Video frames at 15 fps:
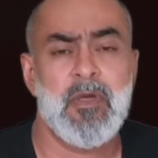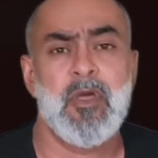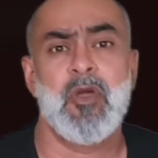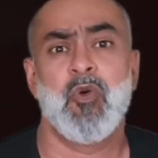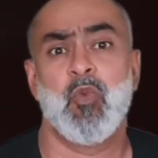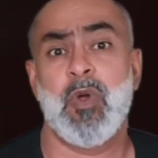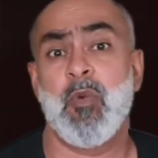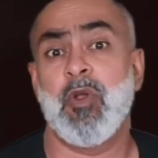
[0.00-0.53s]

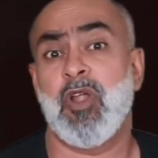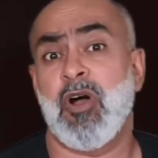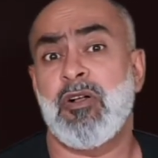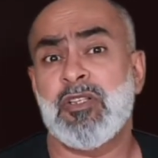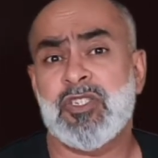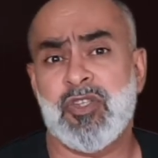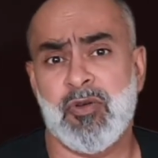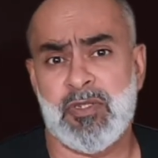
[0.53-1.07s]
We will
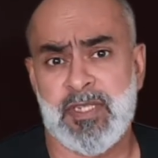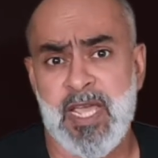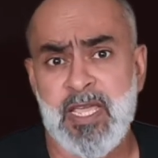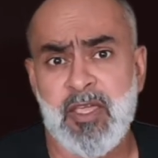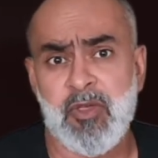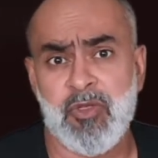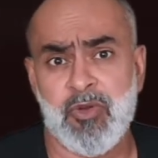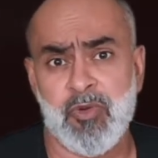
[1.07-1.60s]
also take
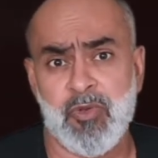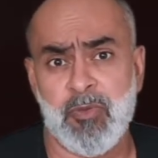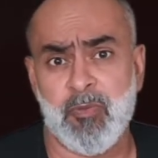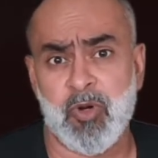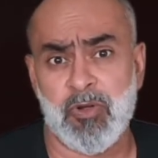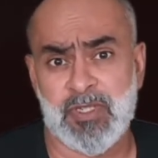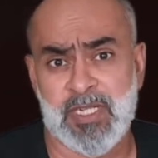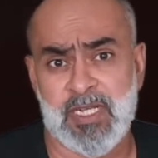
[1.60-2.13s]
you through the
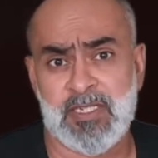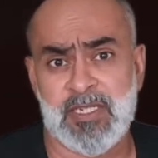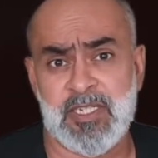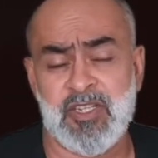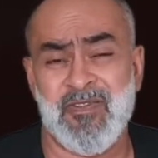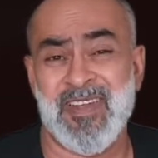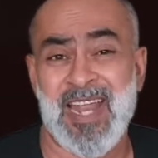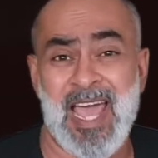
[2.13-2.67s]
processes
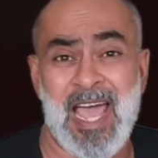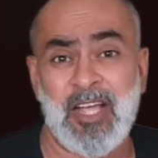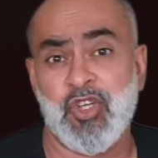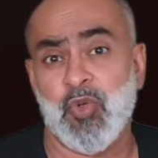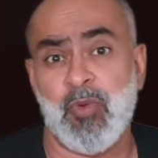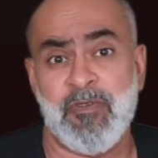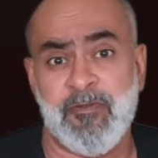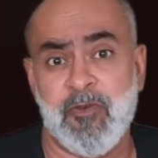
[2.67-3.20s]
of an
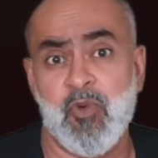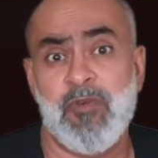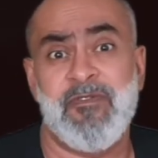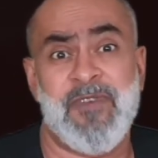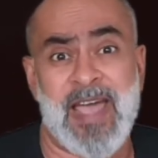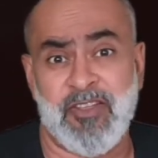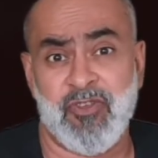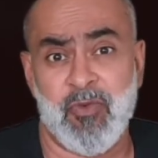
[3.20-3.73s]
actual food
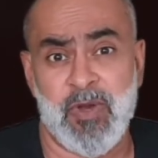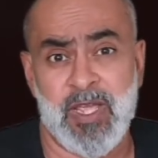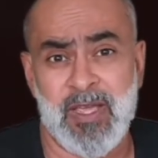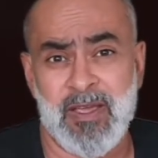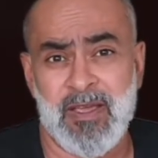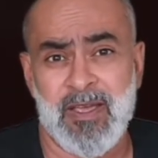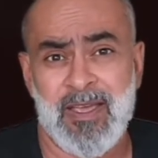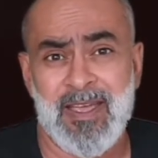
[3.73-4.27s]
factory,
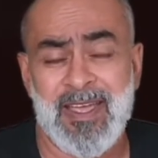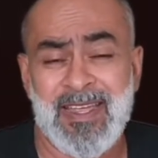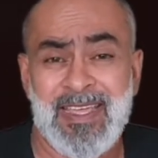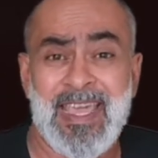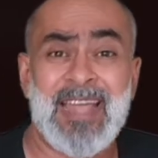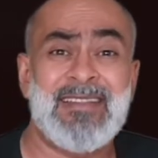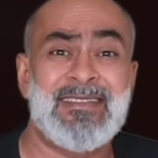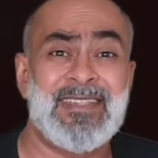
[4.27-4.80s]

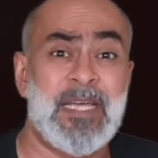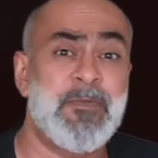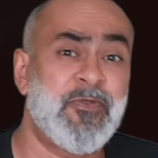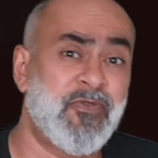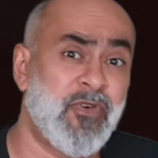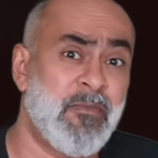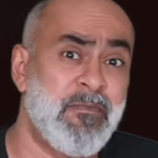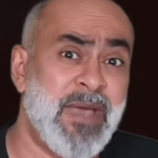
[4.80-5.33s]
get tips
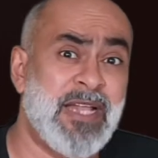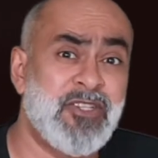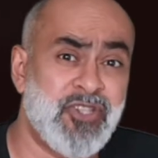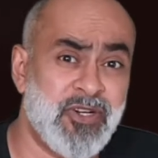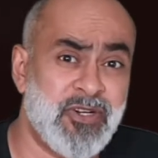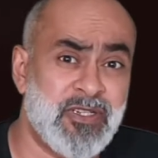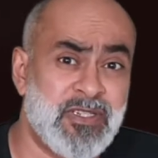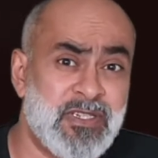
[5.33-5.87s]
from
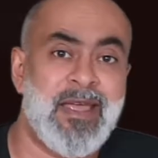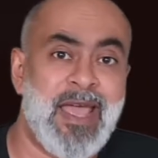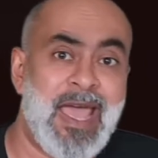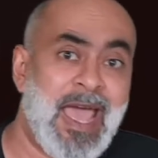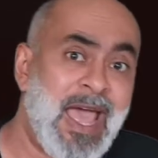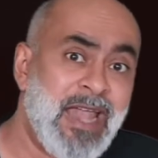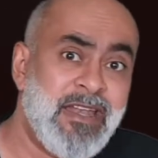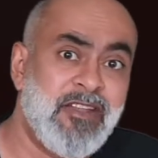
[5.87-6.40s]
mentors,
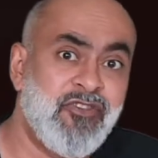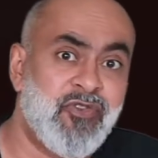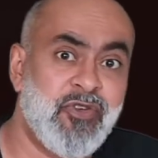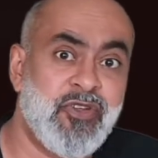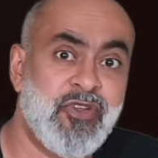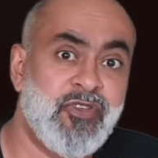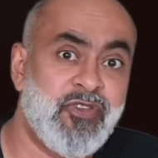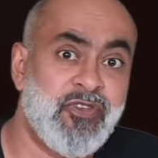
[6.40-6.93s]
and
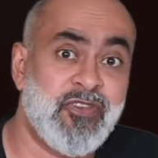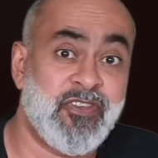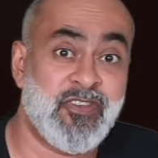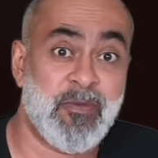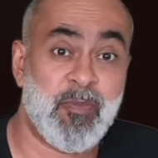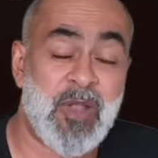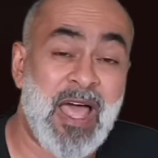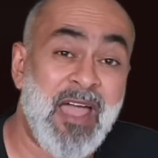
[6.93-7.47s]
introduce you to
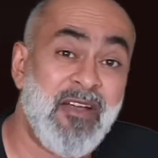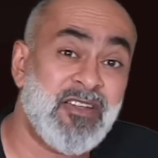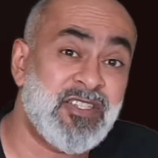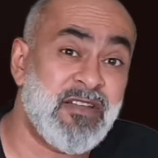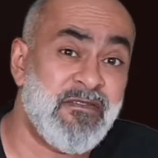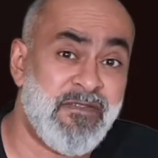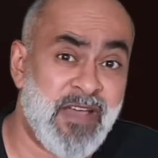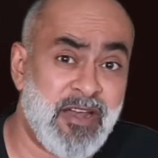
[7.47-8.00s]
suppliers
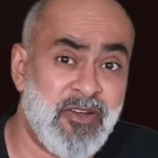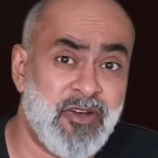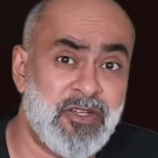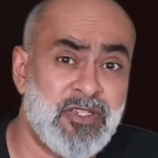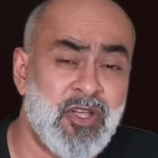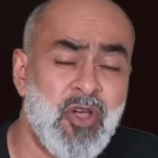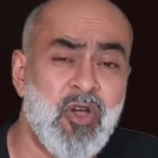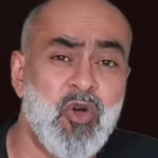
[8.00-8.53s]
and
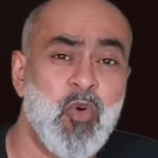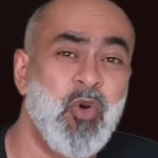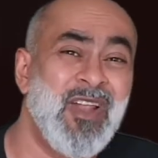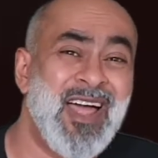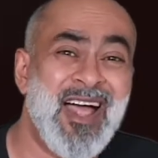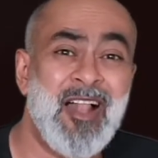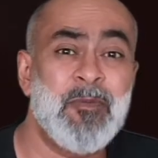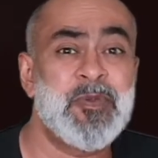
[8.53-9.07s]
vendors who will
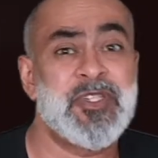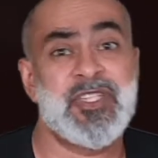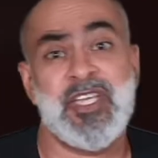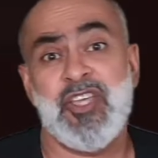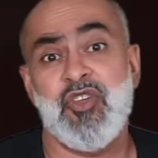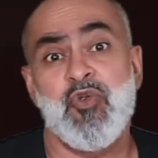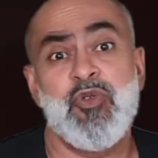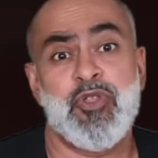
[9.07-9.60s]
help
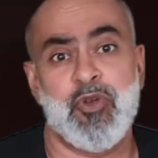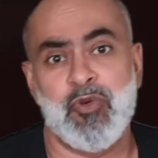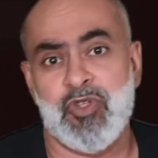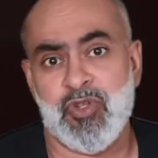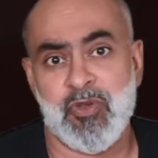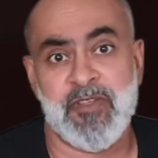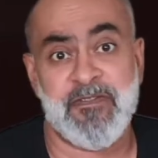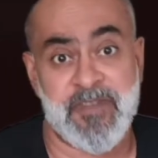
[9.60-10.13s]
see you through
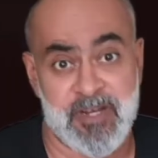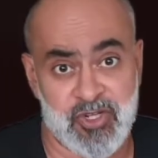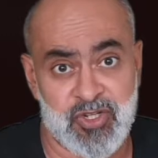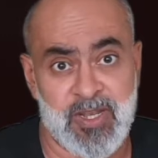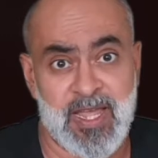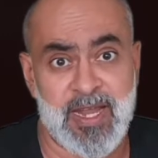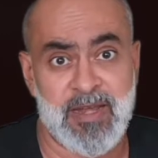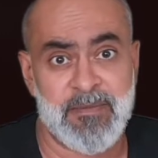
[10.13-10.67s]
to the finish line.